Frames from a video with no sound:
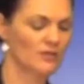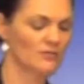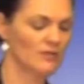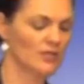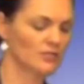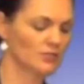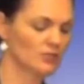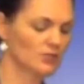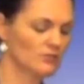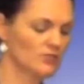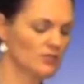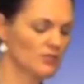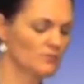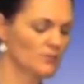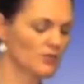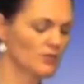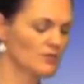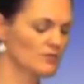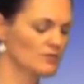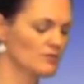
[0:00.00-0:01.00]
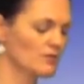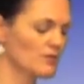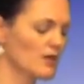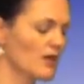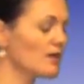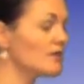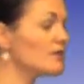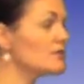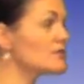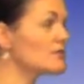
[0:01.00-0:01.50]
They do this because the
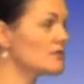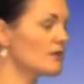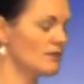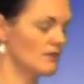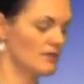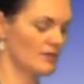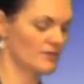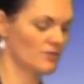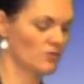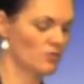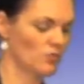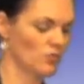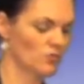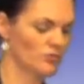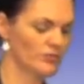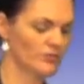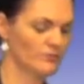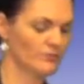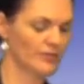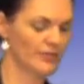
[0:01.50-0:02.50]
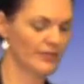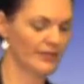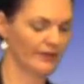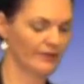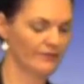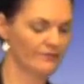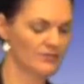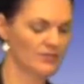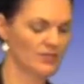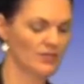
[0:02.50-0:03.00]
colours are like autumn
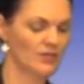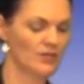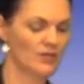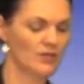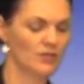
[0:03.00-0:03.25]
leaves.